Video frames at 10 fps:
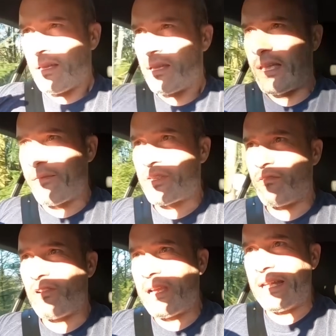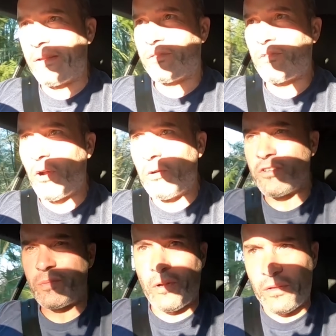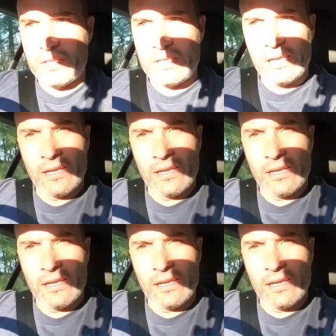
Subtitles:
gives you really good throttle response,